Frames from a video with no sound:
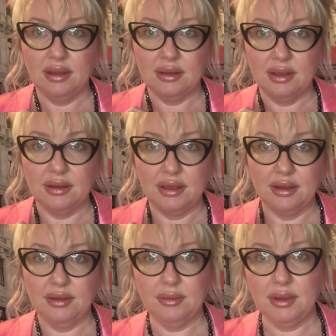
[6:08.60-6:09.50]
than the
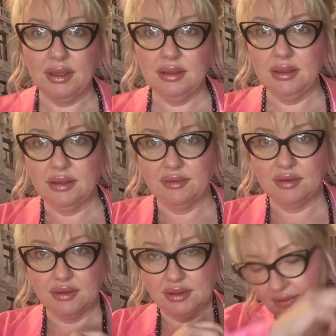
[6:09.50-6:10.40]
other one. of
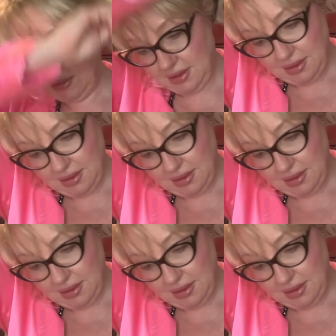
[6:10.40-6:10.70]
course, I've got